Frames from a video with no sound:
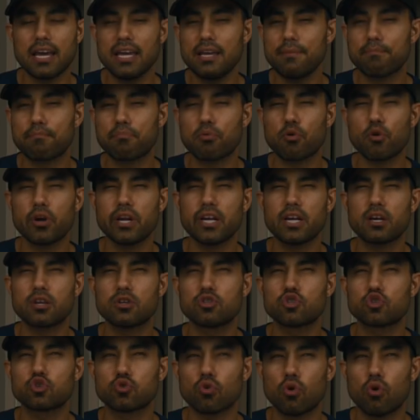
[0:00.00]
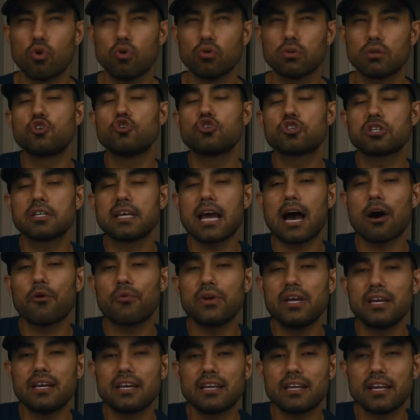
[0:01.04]
I eat pretty controlled. Usually
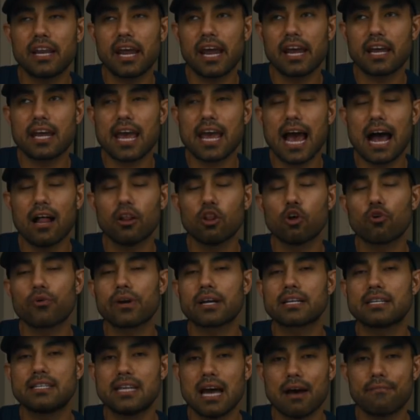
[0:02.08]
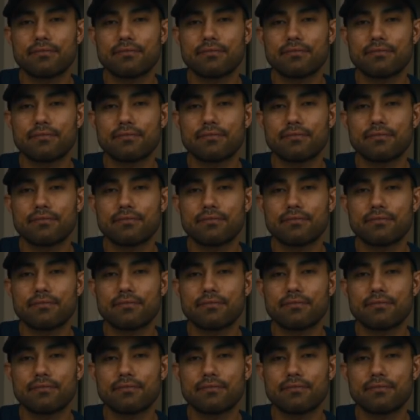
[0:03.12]
I'll eat in a caloric